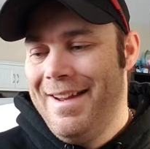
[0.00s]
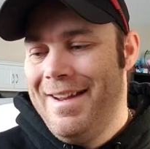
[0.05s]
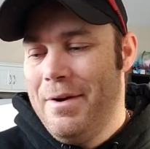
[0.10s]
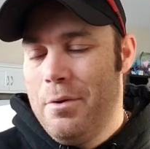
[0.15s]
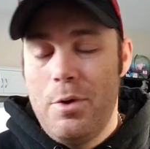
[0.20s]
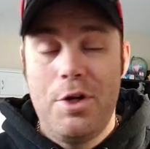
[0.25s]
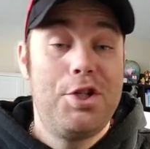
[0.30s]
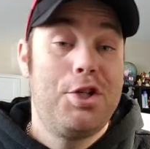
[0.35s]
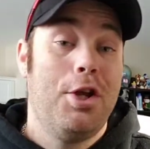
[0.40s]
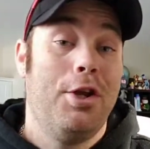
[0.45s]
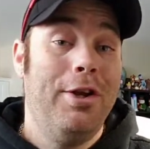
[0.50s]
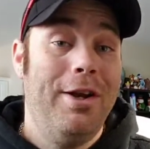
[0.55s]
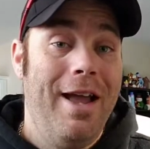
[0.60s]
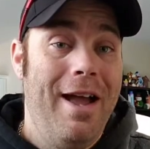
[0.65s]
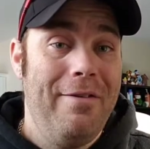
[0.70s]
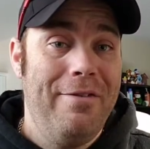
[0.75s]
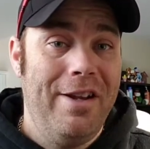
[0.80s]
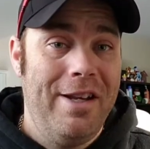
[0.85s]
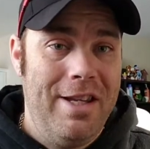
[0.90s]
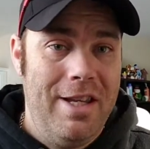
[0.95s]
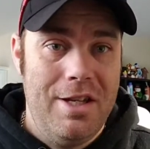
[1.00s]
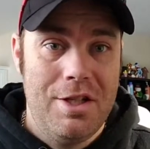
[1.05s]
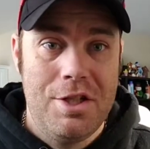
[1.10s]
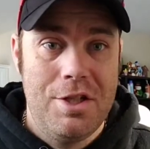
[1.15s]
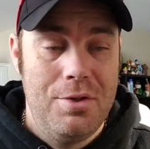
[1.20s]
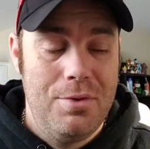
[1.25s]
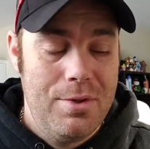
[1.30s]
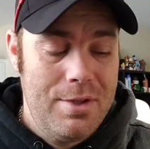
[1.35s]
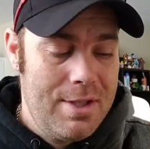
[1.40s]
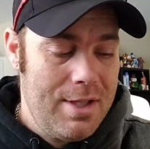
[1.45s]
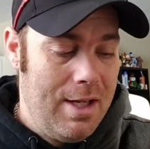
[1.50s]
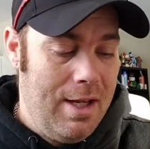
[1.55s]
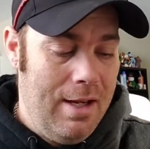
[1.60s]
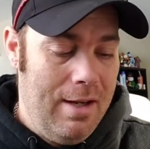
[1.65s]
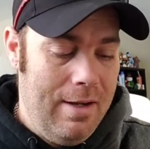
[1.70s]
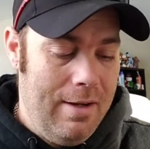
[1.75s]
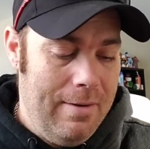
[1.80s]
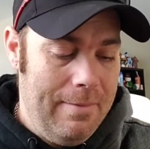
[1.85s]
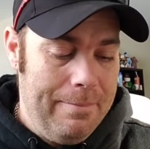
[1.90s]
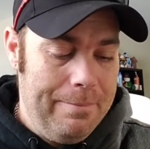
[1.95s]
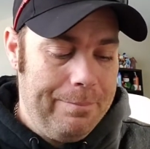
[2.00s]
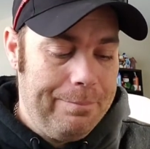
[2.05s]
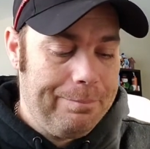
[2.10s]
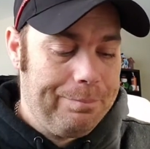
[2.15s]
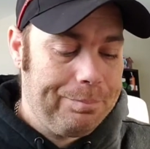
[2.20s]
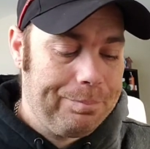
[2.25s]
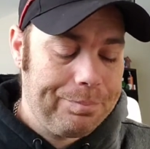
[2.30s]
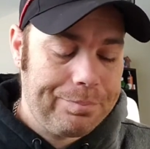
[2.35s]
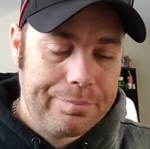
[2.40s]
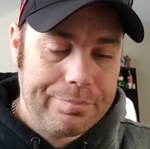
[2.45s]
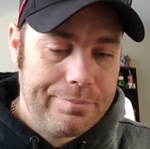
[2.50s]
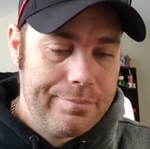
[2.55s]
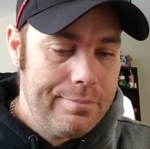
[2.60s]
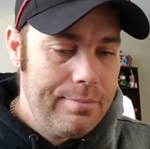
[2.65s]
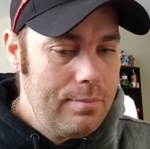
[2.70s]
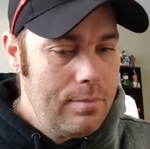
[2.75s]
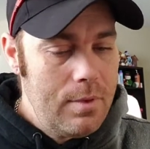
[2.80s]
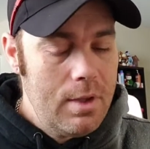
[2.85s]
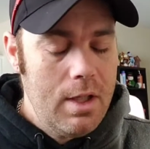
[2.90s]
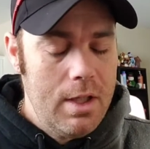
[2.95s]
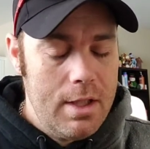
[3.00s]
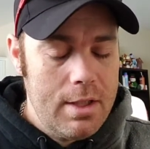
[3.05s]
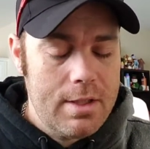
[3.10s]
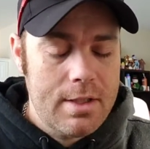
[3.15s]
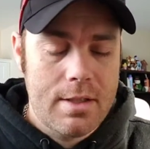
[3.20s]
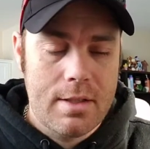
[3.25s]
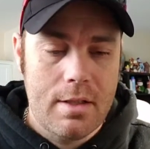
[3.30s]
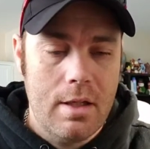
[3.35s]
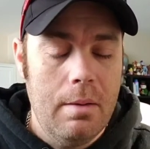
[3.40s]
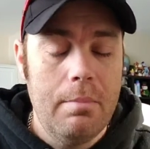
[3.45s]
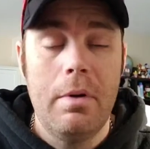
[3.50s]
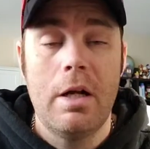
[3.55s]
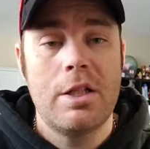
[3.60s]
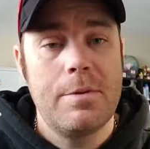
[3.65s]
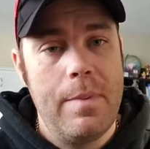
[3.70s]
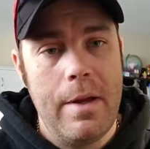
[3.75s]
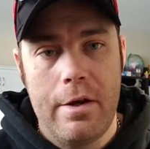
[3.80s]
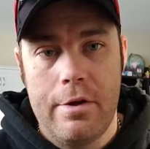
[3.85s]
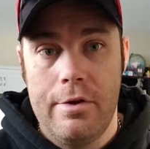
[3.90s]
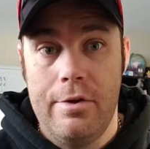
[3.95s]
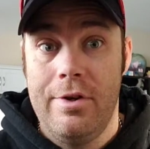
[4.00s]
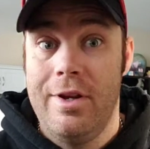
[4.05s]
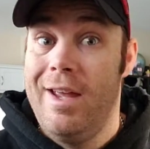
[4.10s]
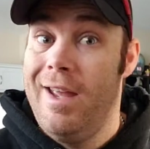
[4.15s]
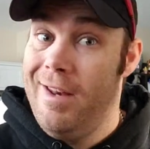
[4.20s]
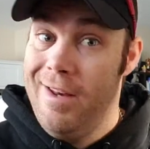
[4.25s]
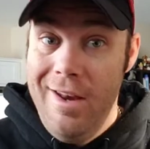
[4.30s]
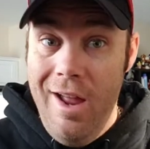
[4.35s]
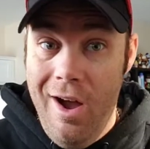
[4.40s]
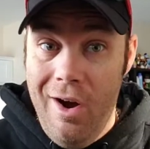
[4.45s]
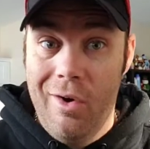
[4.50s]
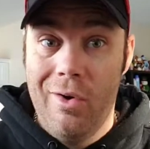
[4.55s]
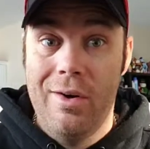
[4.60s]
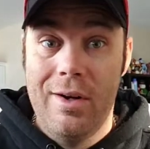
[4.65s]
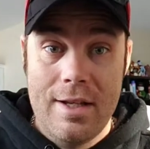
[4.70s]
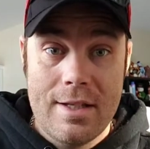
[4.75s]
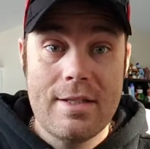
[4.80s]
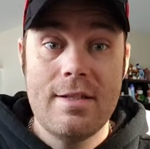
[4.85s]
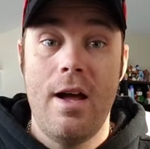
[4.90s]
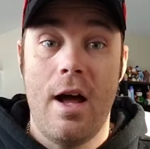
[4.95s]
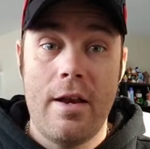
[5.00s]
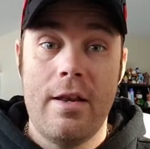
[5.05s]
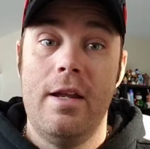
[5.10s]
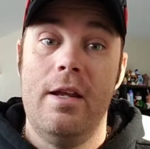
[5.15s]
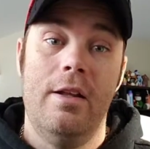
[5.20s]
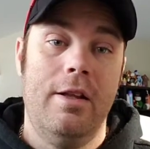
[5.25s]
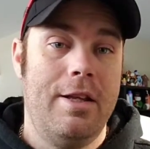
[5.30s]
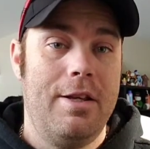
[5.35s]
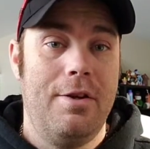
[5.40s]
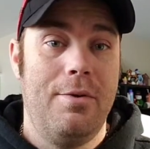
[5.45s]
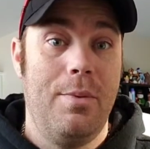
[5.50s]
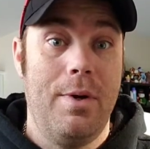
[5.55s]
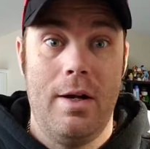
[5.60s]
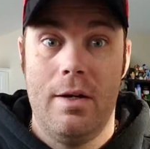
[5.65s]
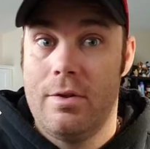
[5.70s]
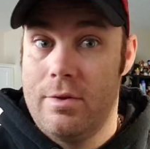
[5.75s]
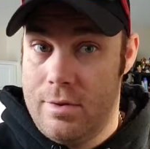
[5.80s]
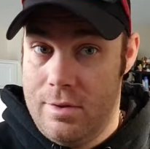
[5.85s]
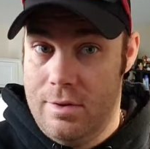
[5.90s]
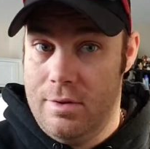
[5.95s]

We shouldn't have any issues. It's a much better unit. And no, it's not an Alienware.